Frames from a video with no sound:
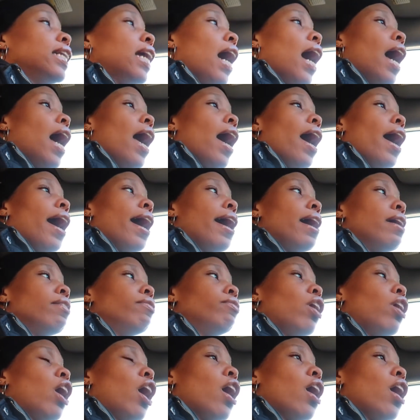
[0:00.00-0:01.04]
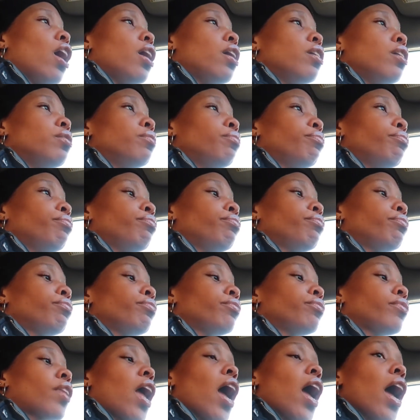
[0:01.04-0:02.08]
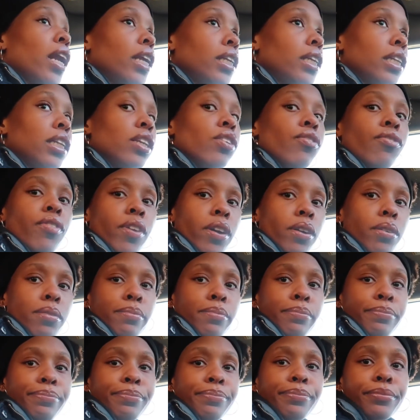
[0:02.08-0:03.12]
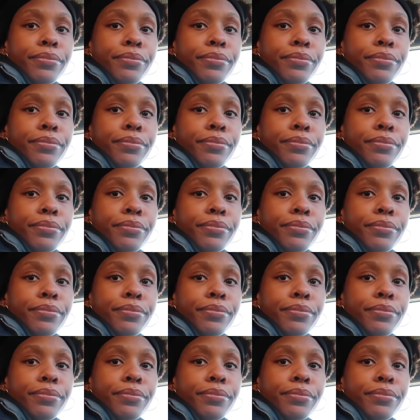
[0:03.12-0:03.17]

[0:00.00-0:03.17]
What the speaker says: have anything to film.